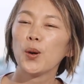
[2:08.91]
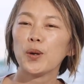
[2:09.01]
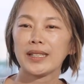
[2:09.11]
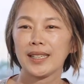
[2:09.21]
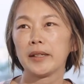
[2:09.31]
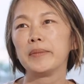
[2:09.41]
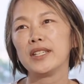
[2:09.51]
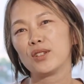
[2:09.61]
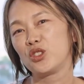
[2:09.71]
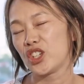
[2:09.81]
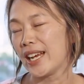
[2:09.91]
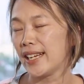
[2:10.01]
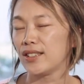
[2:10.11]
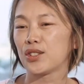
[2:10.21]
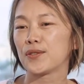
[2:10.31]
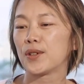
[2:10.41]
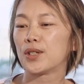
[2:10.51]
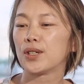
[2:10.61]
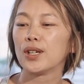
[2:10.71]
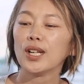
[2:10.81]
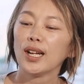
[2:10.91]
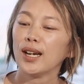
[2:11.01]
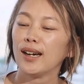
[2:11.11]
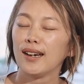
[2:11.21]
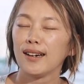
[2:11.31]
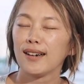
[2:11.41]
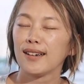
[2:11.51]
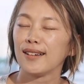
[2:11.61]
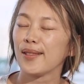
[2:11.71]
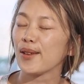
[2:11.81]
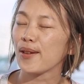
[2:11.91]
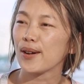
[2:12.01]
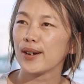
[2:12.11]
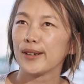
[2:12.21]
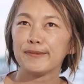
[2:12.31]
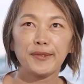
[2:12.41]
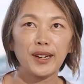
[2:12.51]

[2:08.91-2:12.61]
what can be the challenge for another